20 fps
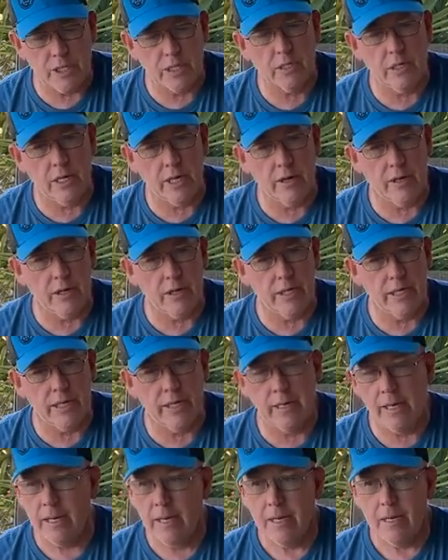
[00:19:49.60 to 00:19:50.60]

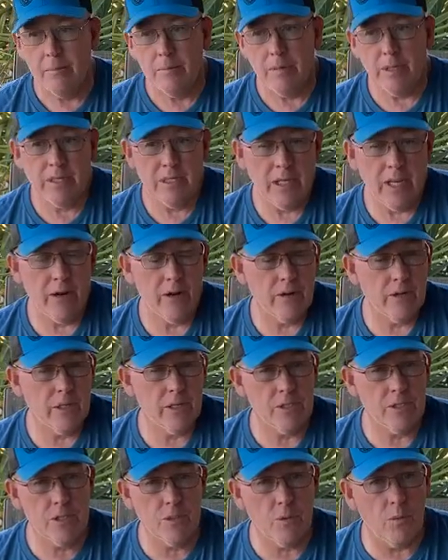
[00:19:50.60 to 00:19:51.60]
Clarendon. But
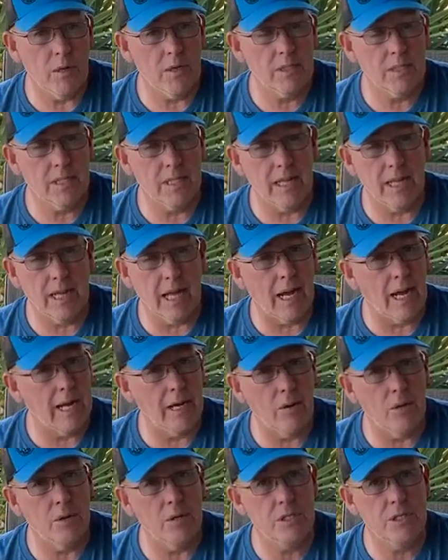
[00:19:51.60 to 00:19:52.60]
Clarendon's the ones that and
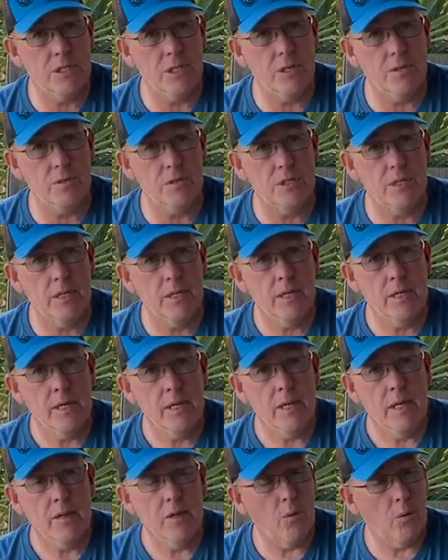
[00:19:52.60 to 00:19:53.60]
I always use. used.
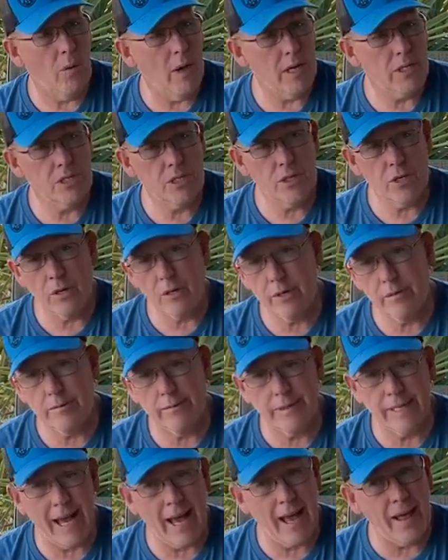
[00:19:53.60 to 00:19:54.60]
The Western,
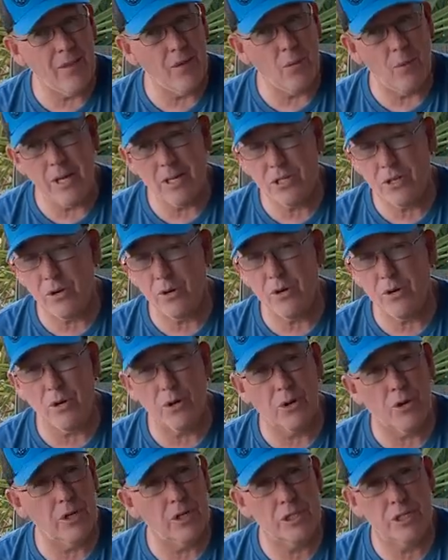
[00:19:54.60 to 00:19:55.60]
yeah, the Western are
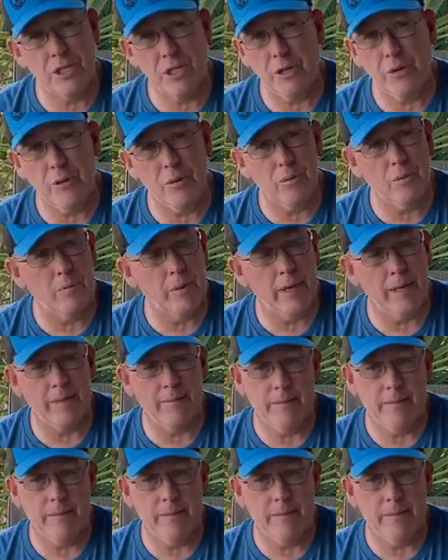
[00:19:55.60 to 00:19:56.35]
good too, but